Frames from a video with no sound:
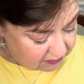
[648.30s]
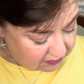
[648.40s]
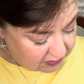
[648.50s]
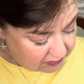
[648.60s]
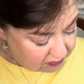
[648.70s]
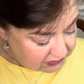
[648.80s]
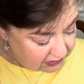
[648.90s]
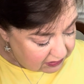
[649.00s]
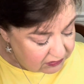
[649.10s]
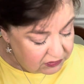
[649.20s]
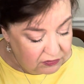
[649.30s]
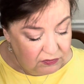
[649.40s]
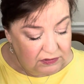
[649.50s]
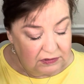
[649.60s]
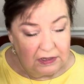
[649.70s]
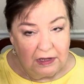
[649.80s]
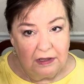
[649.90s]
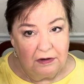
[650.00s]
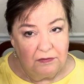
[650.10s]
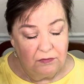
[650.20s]
And the reason I get two is they had
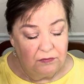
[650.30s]
a,